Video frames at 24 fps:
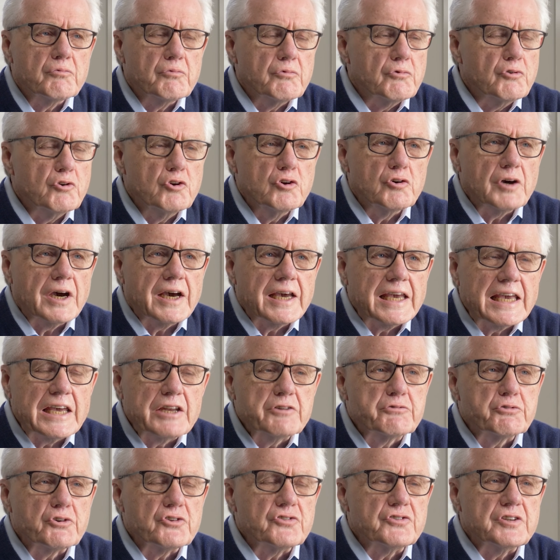new
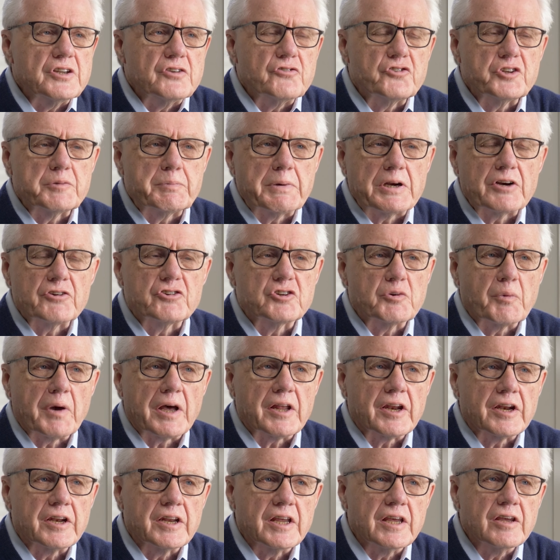interest in
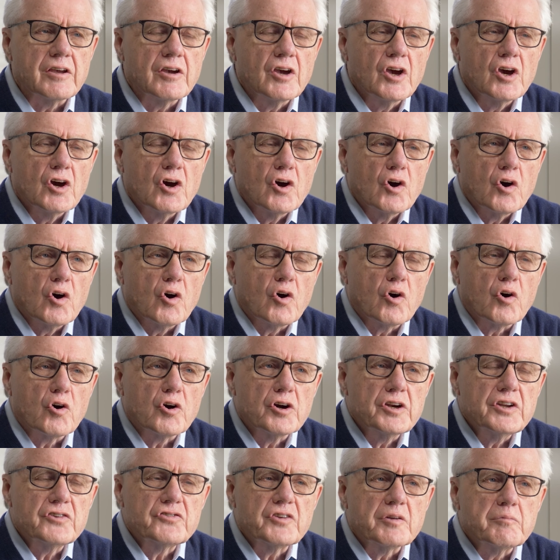spirituality,
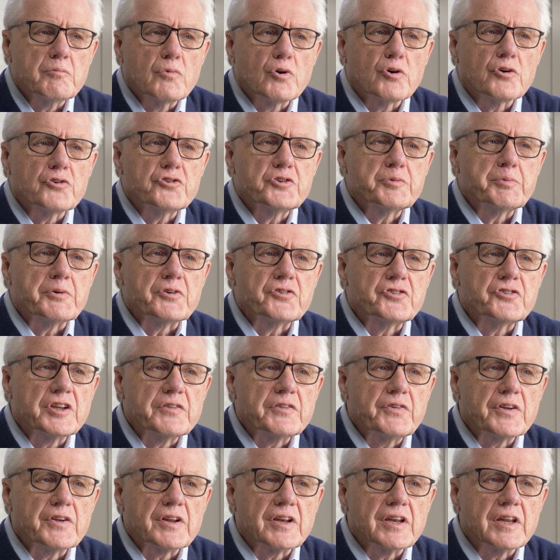or does it more
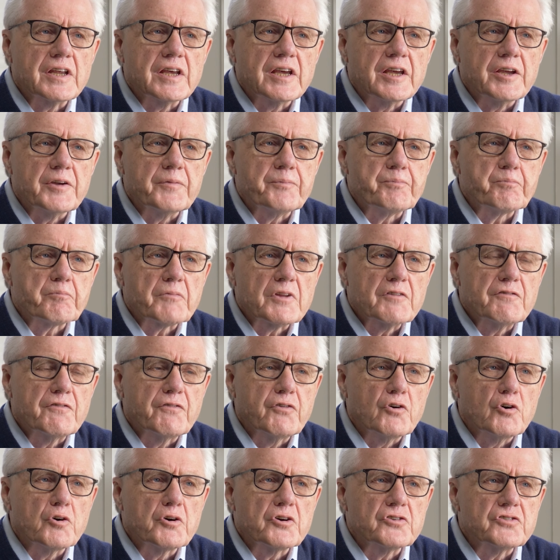specifically
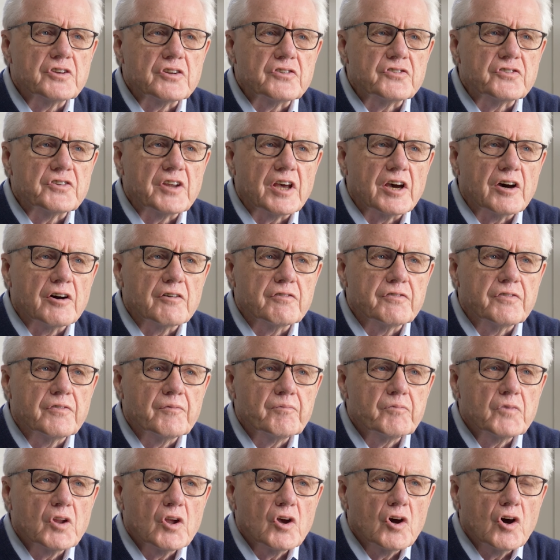focus itself
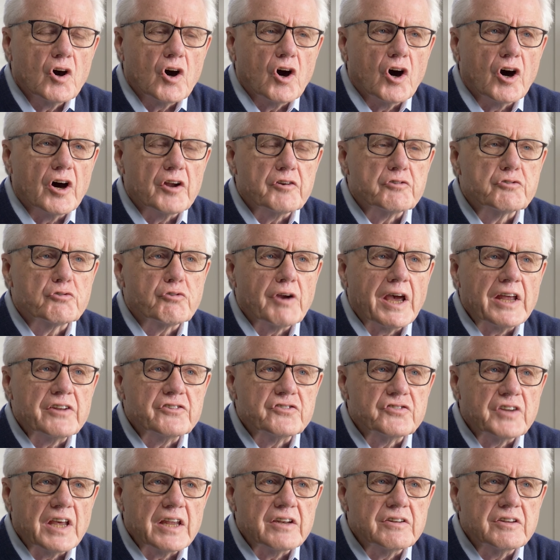on
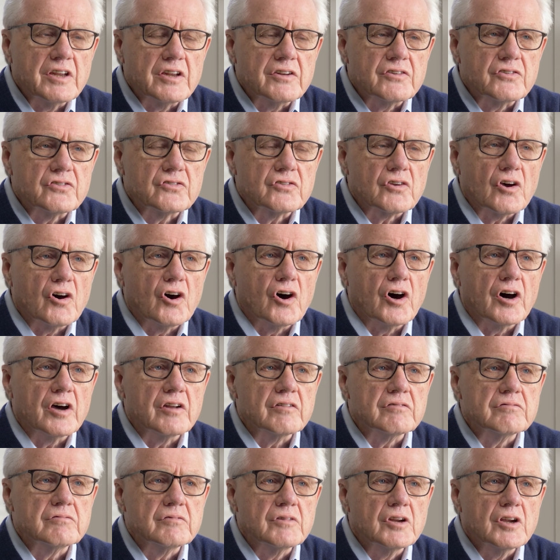transcendence,
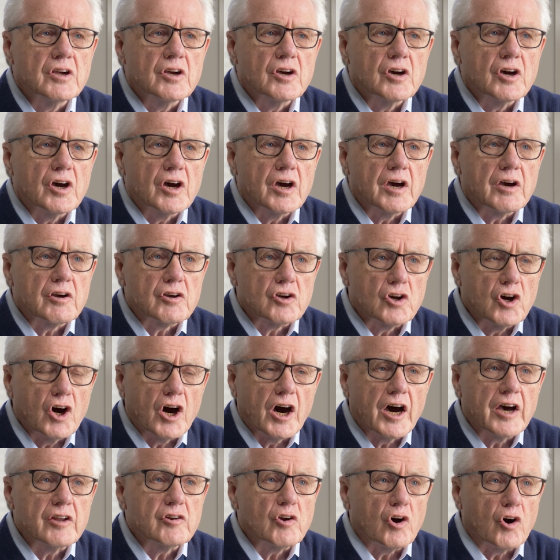on
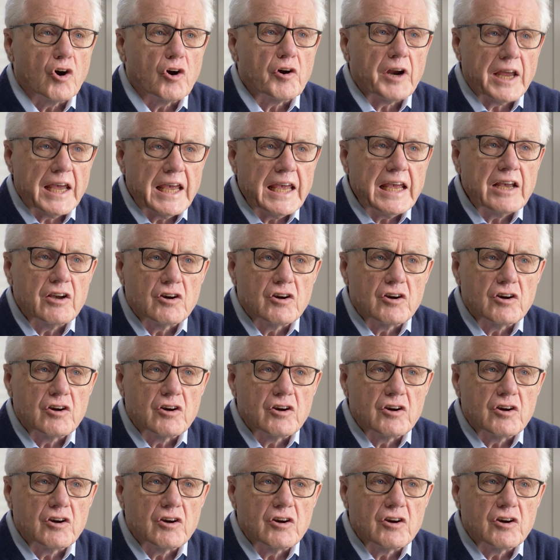God or a